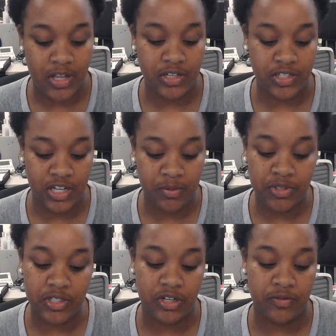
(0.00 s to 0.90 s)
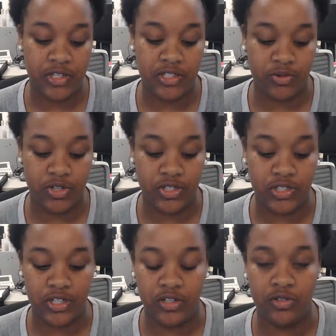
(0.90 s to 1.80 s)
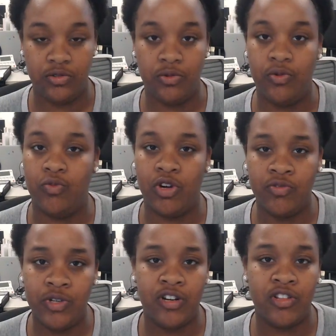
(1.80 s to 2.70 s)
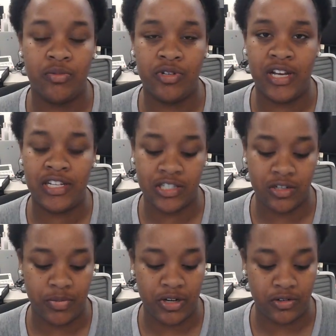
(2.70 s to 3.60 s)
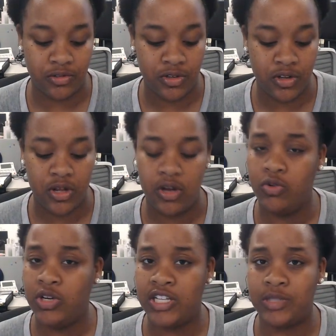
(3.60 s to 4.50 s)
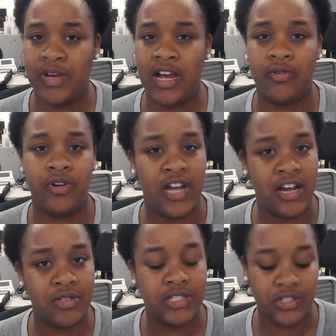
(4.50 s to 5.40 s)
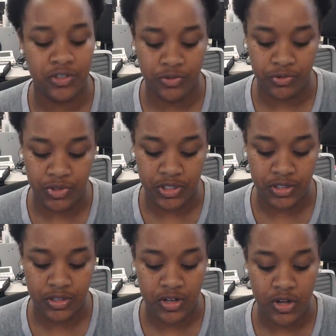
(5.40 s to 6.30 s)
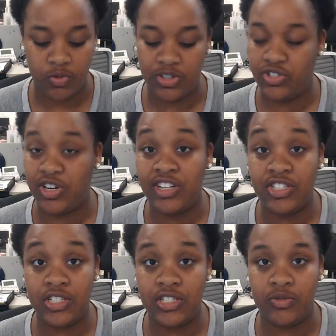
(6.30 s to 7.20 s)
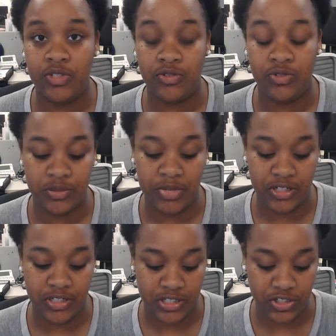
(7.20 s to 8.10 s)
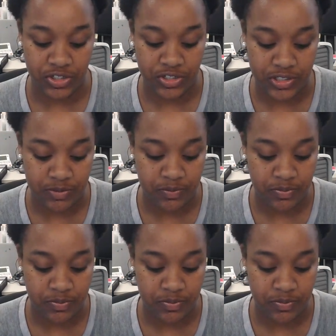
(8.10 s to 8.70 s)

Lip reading: Examples of these questions include: what are we comfortable asking about? Who has power and how is it used? What strategies do we use to make decisions?